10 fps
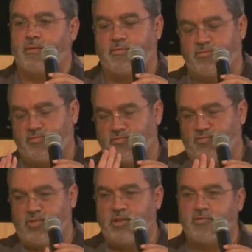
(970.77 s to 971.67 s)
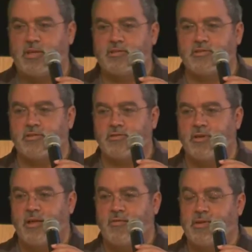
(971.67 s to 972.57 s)
We, we don't need your,
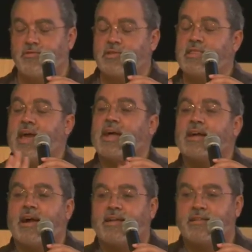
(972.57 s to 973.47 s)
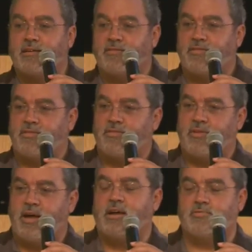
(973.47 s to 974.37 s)
we don't need that kind of
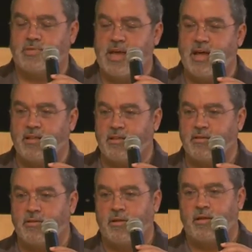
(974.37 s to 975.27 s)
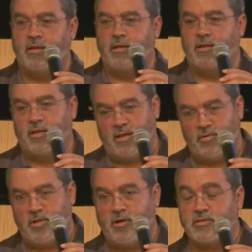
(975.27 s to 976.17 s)
hospitality. And
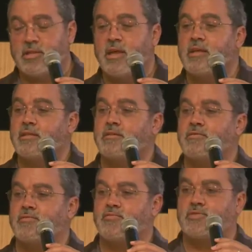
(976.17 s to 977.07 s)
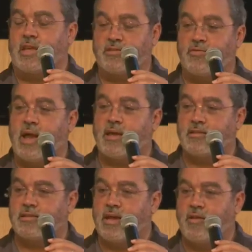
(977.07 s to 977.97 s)
we'll all stay in the station
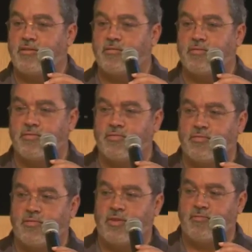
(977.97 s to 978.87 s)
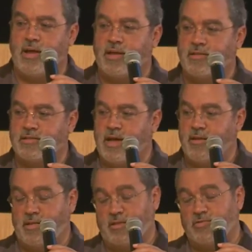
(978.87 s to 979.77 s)
wagon together and ride this
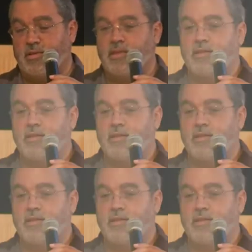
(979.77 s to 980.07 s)
out. And that's what they